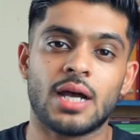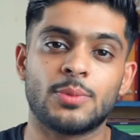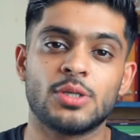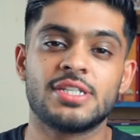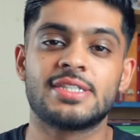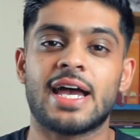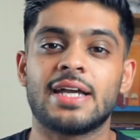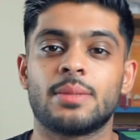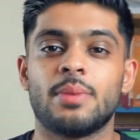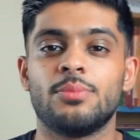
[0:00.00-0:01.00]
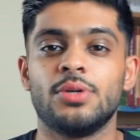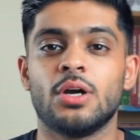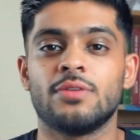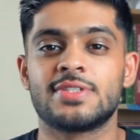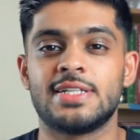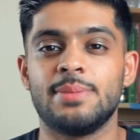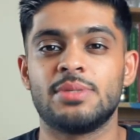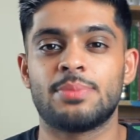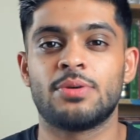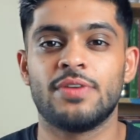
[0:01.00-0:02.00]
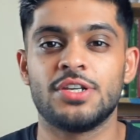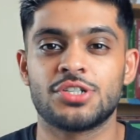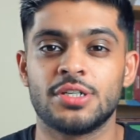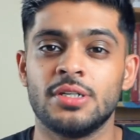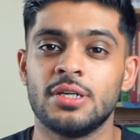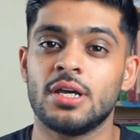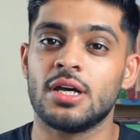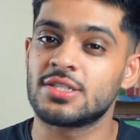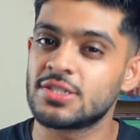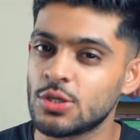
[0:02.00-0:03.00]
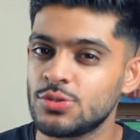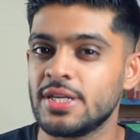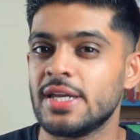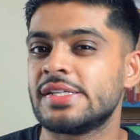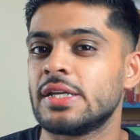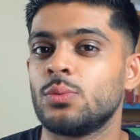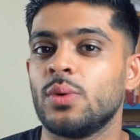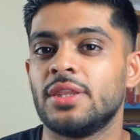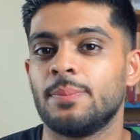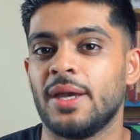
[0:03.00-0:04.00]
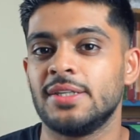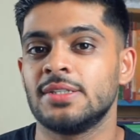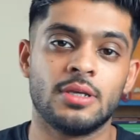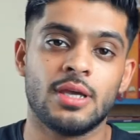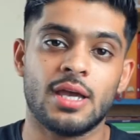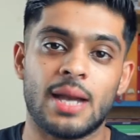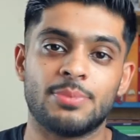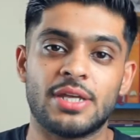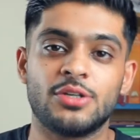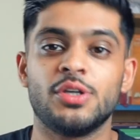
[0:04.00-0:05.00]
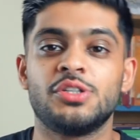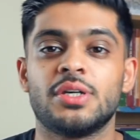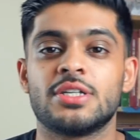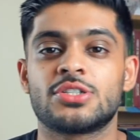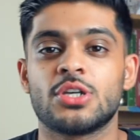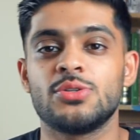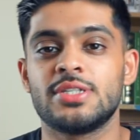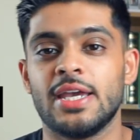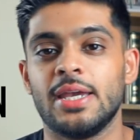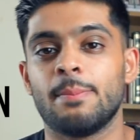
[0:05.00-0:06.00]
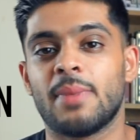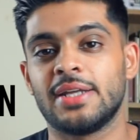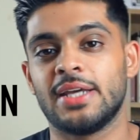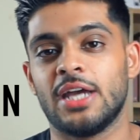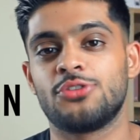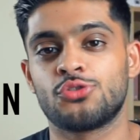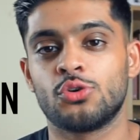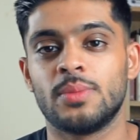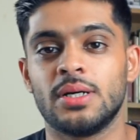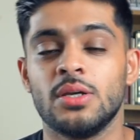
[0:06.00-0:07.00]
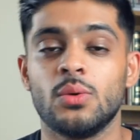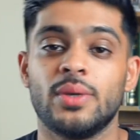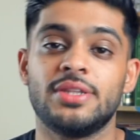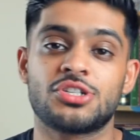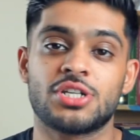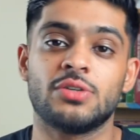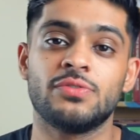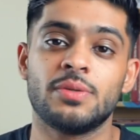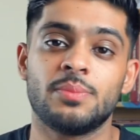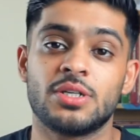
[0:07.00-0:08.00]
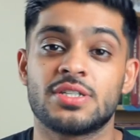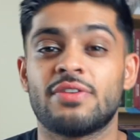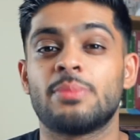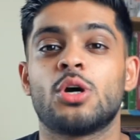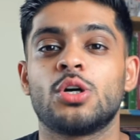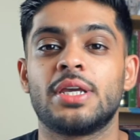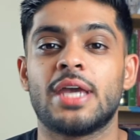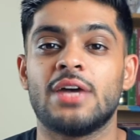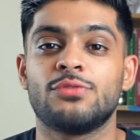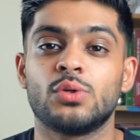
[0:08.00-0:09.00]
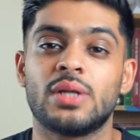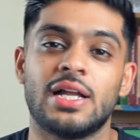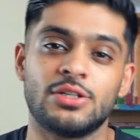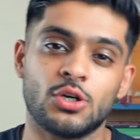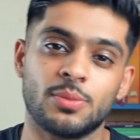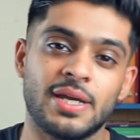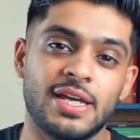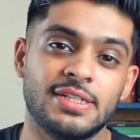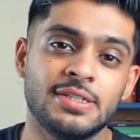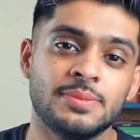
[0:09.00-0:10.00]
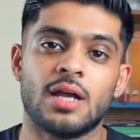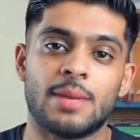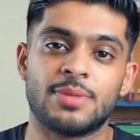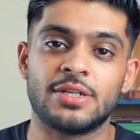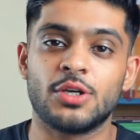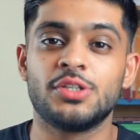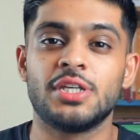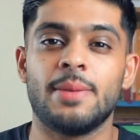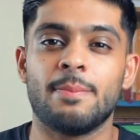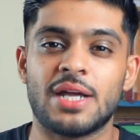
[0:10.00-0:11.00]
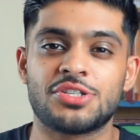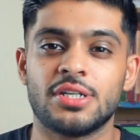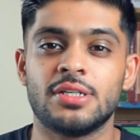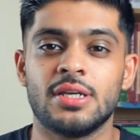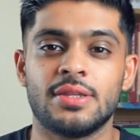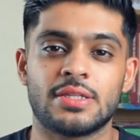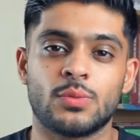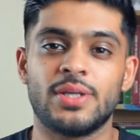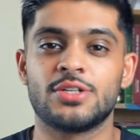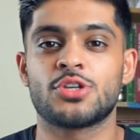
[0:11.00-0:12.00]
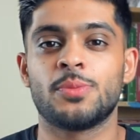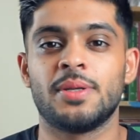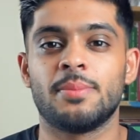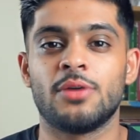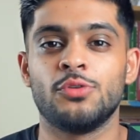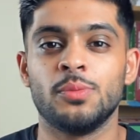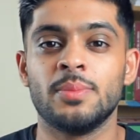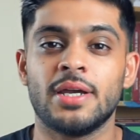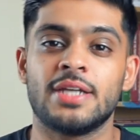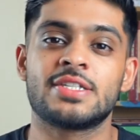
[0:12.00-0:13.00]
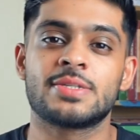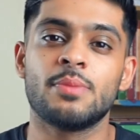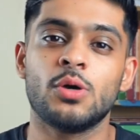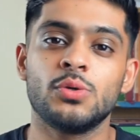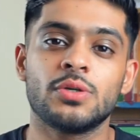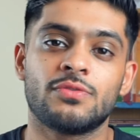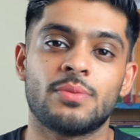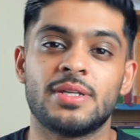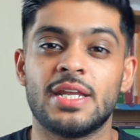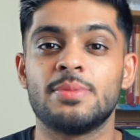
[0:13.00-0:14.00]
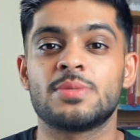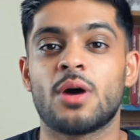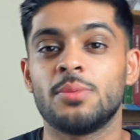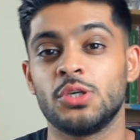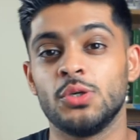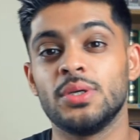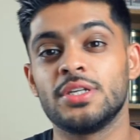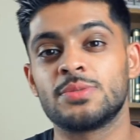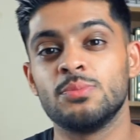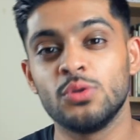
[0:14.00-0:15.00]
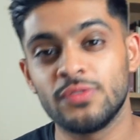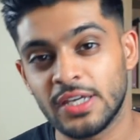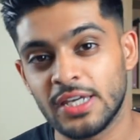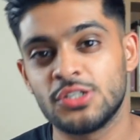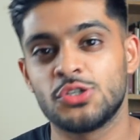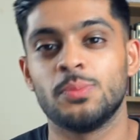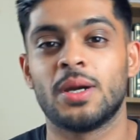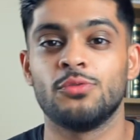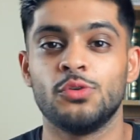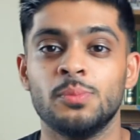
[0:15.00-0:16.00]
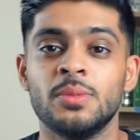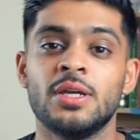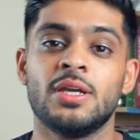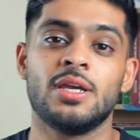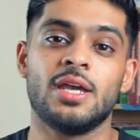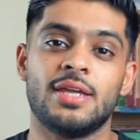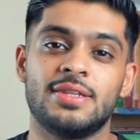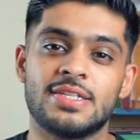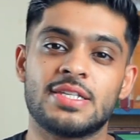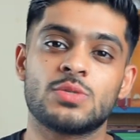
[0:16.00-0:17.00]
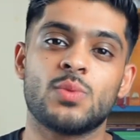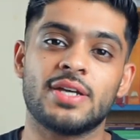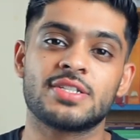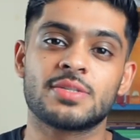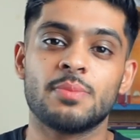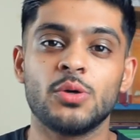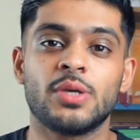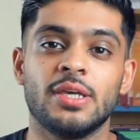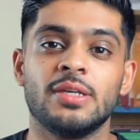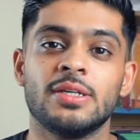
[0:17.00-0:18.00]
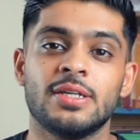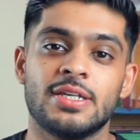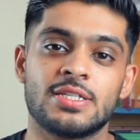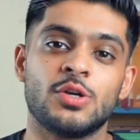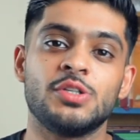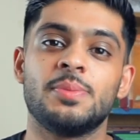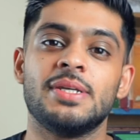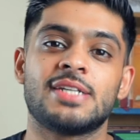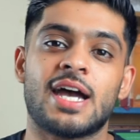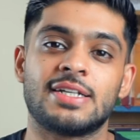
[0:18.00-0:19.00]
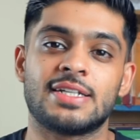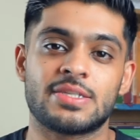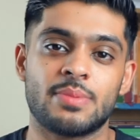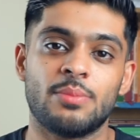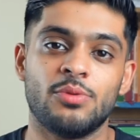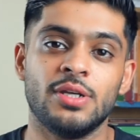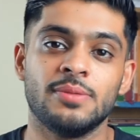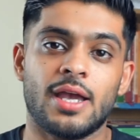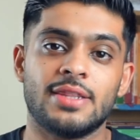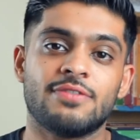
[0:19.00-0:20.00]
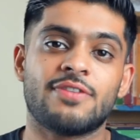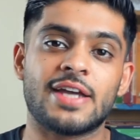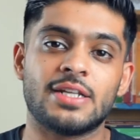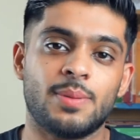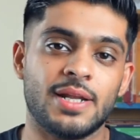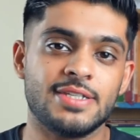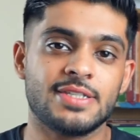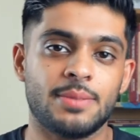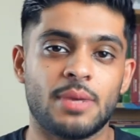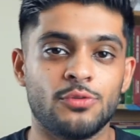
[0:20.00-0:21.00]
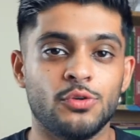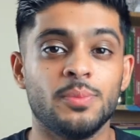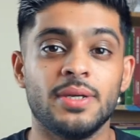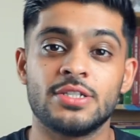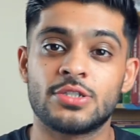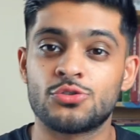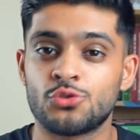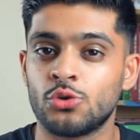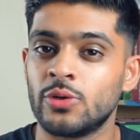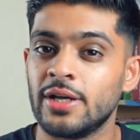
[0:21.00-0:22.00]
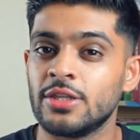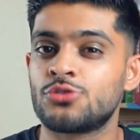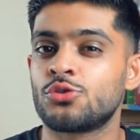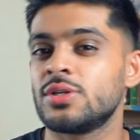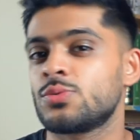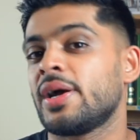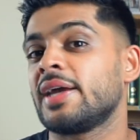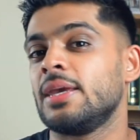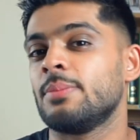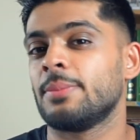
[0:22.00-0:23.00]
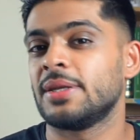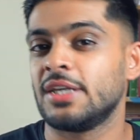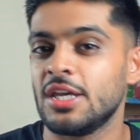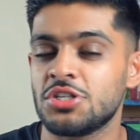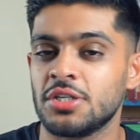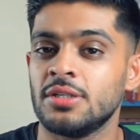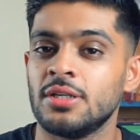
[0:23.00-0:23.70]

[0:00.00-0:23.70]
I'm going to tag the memory of sleep deprivation associated with the bed. I'm then going to associate minor head trauma with the shelf, because if I'm not careful, I'll knock my head. I'm then going to imagine that the window's open in my room and smoke from the neighbor's barbecue is moving into my room. And this is where smoking is going to be tagged as a memory. And the final place in my room is the drawer, and the drawer is where I keep my medication.